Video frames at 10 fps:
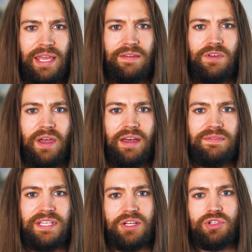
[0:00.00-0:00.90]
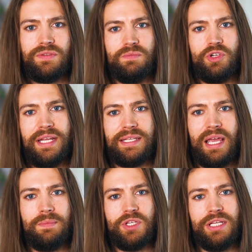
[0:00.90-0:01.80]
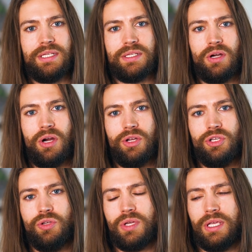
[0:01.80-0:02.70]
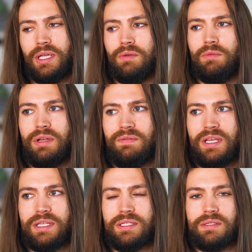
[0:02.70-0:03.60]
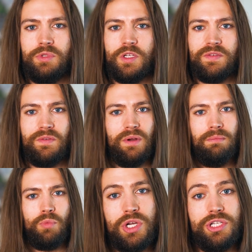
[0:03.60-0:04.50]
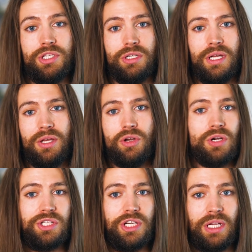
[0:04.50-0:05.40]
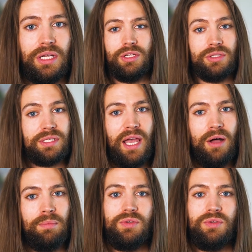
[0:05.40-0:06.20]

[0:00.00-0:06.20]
If you have dandruff from dry scalp, chances are you can get rid of this just from moisture and nourishing your scalp.